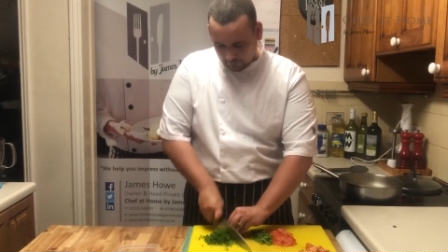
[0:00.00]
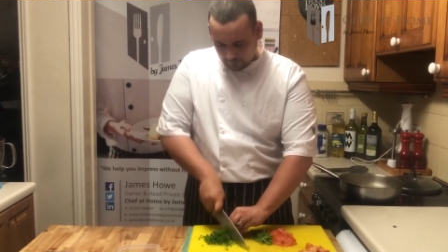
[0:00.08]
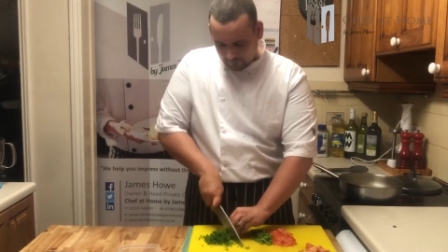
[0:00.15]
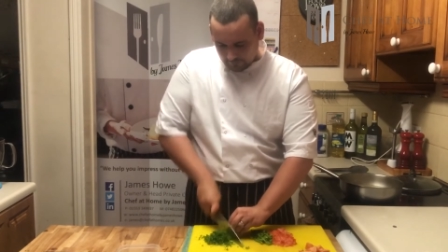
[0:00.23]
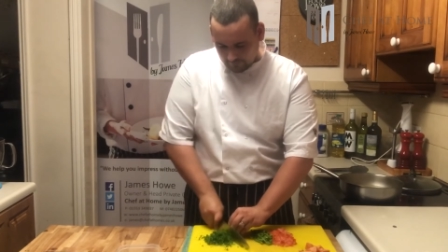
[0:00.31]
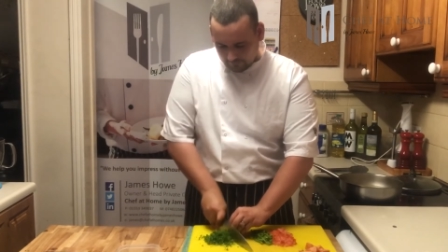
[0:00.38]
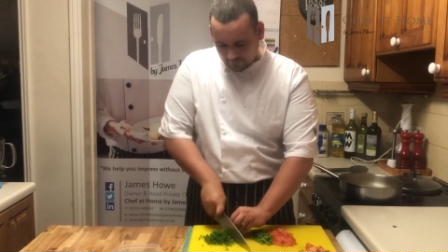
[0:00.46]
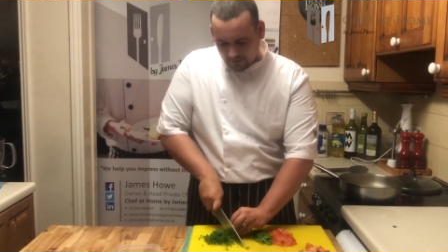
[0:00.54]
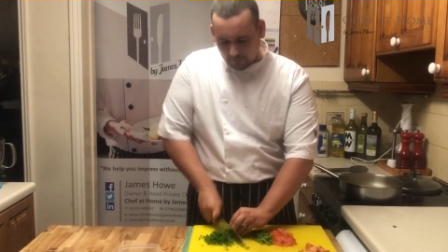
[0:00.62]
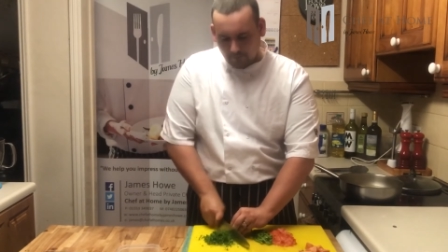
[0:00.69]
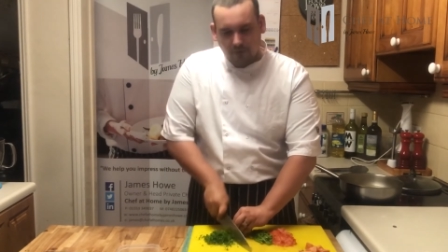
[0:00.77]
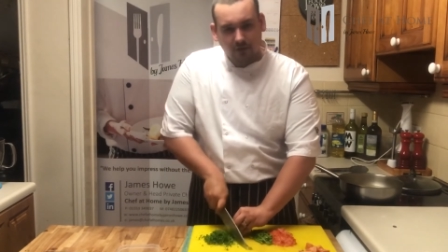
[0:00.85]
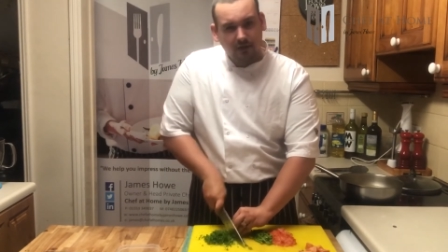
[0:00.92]
this time
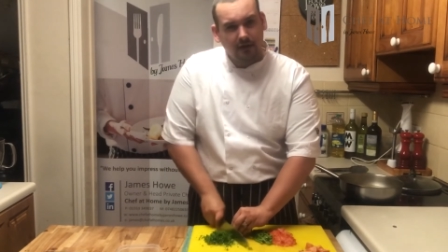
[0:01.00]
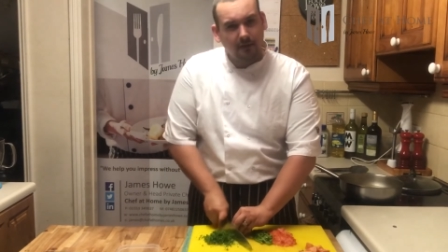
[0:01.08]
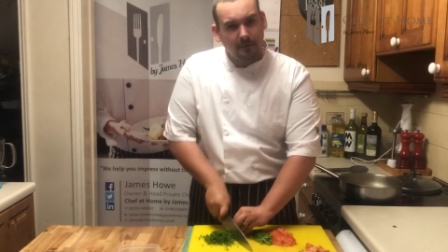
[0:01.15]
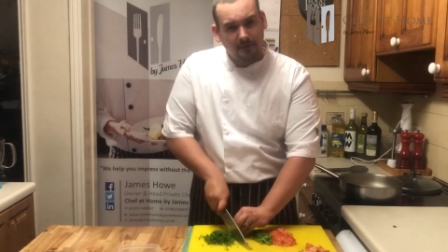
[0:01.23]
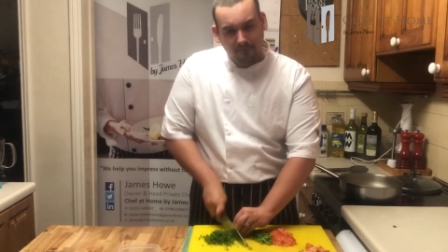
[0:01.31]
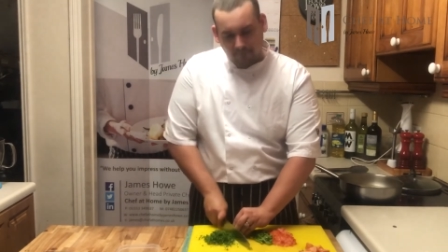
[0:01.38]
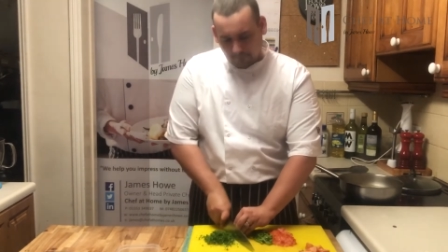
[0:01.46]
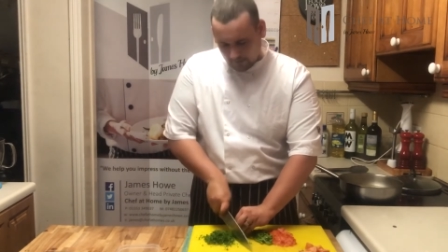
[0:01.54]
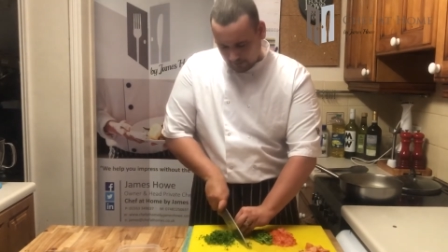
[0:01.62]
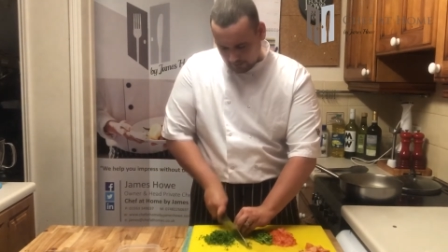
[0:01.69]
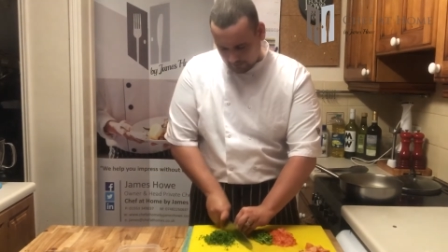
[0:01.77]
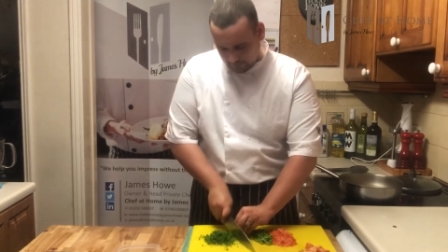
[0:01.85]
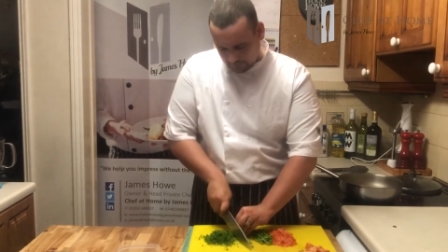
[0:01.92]
we'll go a little bit
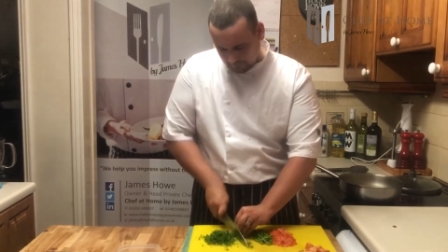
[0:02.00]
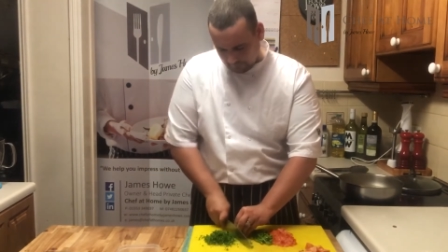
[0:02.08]
finer.